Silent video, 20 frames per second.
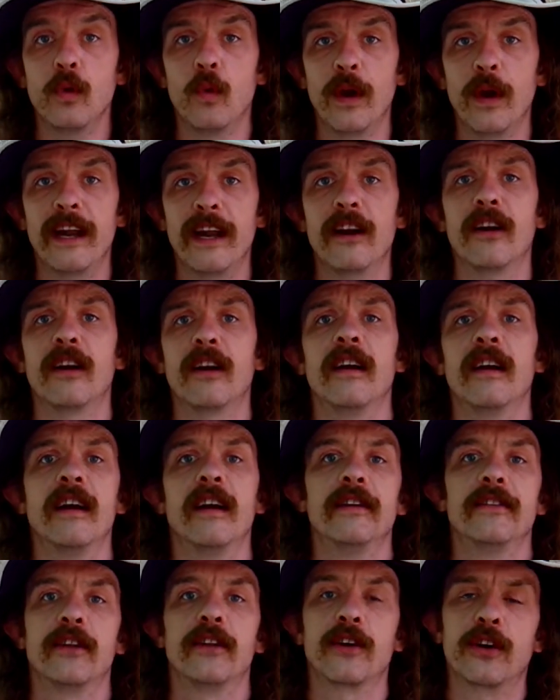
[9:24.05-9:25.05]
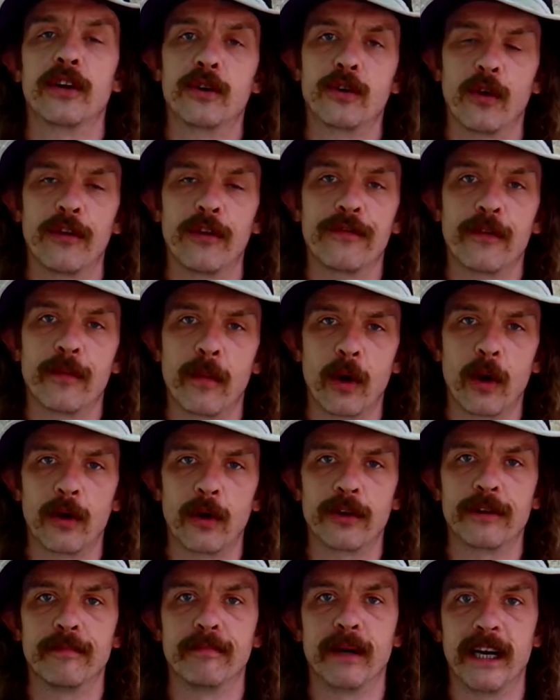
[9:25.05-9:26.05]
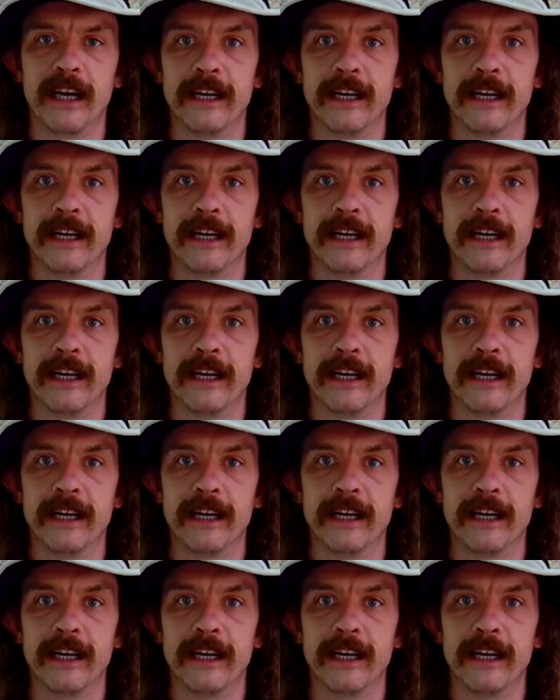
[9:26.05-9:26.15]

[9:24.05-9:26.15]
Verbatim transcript: where they're controlled from Earth,